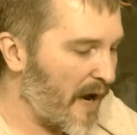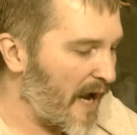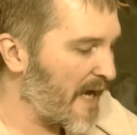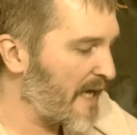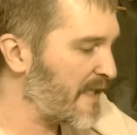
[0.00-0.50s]
a
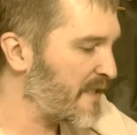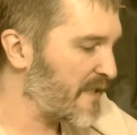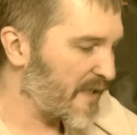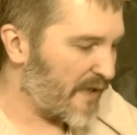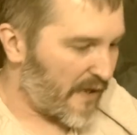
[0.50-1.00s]

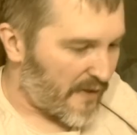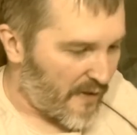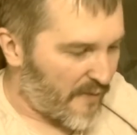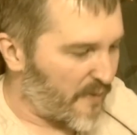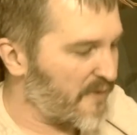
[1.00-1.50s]
rage, they
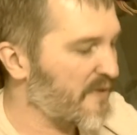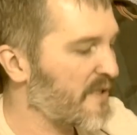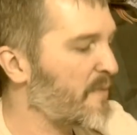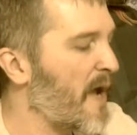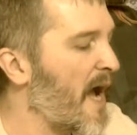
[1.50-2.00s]
would abuse
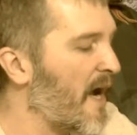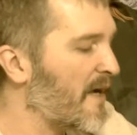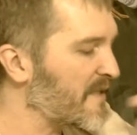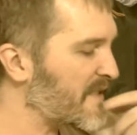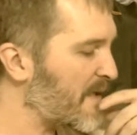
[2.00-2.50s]
their
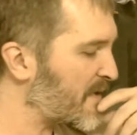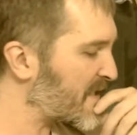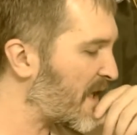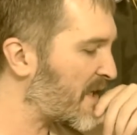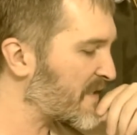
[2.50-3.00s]
spouse, they would
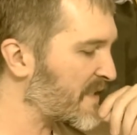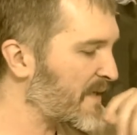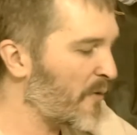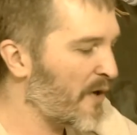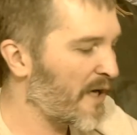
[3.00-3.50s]
assault
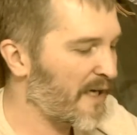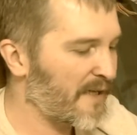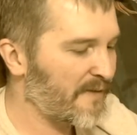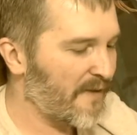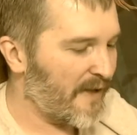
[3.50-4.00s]

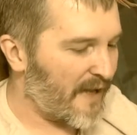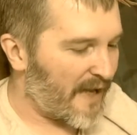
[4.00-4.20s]
someone,